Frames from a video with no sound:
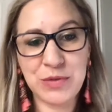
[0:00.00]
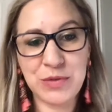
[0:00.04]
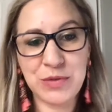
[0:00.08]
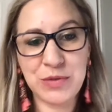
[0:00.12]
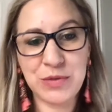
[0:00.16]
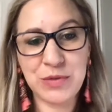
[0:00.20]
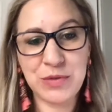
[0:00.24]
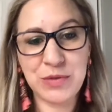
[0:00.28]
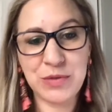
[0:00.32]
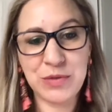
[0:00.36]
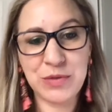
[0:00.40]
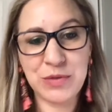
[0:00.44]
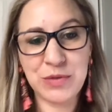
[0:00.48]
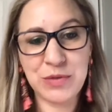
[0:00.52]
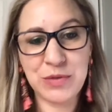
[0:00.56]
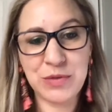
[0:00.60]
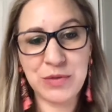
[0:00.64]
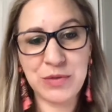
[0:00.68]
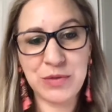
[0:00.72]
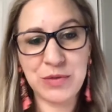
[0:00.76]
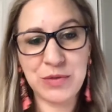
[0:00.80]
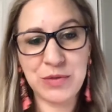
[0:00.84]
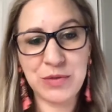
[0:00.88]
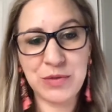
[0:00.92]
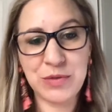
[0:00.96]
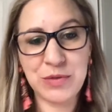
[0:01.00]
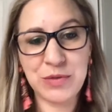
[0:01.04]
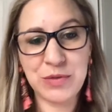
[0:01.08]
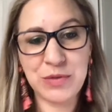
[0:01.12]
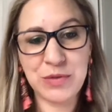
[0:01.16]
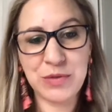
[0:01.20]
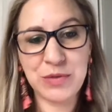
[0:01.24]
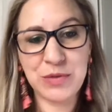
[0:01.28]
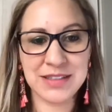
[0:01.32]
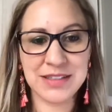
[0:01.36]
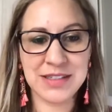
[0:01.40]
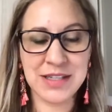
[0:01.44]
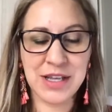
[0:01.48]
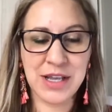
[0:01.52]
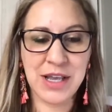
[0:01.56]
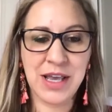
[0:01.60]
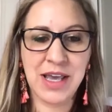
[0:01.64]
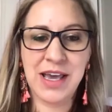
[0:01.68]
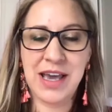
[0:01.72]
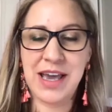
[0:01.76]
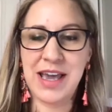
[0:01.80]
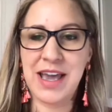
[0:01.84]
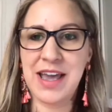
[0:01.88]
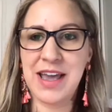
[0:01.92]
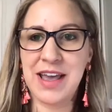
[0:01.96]
on plugins,
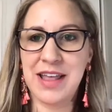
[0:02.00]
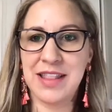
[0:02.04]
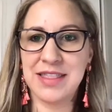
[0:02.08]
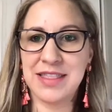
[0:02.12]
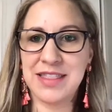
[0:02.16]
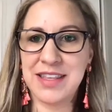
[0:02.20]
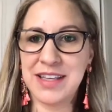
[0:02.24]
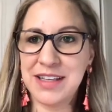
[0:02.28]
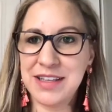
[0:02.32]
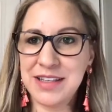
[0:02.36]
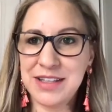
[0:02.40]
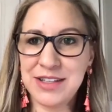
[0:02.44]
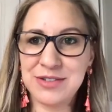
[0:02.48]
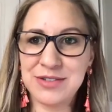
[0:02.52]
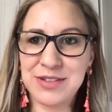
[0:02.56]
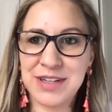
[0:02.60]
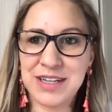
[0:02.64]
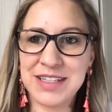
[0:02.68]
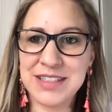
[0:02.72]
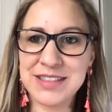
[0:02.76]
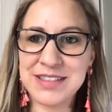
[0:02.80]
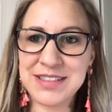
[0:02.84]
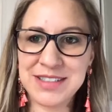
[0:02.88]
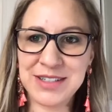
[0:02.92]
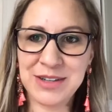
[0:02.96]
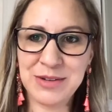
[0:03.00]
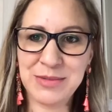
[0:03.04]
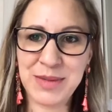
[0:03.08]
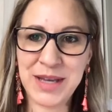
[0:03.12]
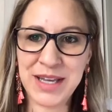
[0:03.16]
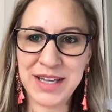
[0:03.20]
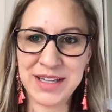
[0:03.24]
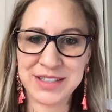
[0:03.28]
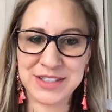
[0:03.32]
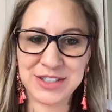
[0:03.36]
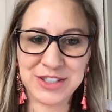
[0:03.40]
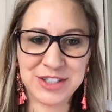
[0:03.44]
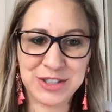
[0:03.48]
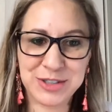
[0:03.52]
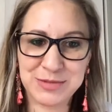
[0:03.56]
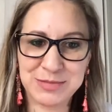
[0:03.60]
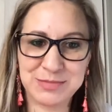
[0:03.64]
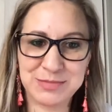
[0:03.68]
and thank you guys so much.